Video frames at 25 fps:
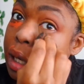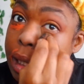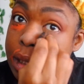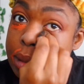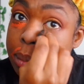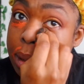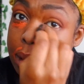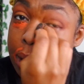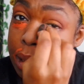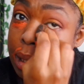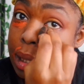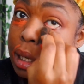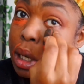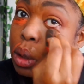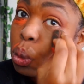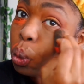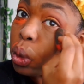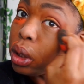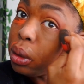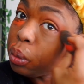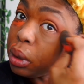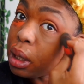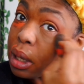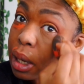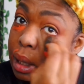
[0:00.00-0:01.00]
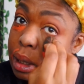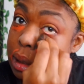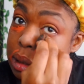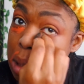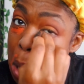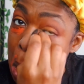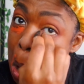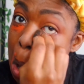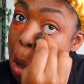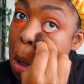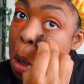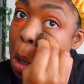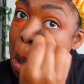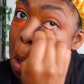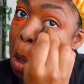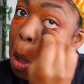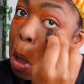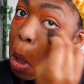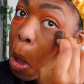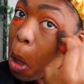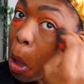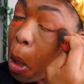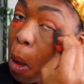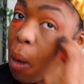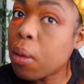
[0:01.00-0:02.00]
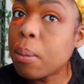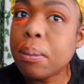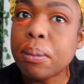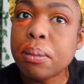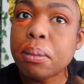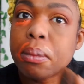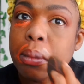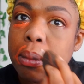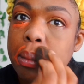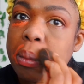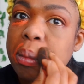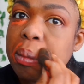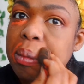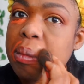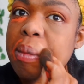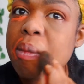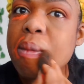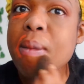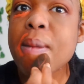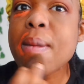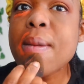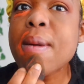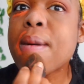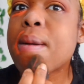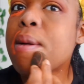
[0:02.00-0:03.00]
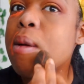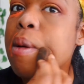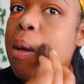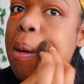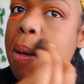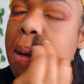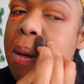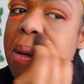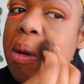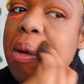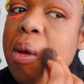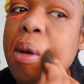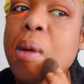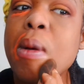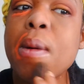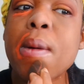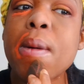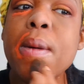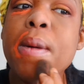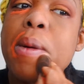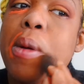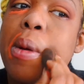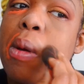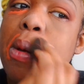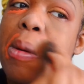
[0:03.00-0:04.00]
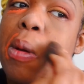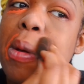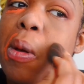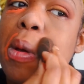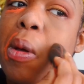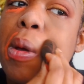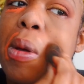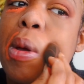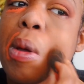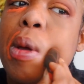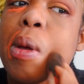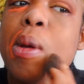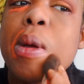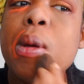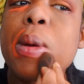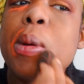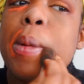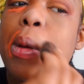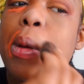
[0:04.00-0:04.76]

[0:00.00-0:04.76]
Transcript: and you want to do like a tapping motion and work it in.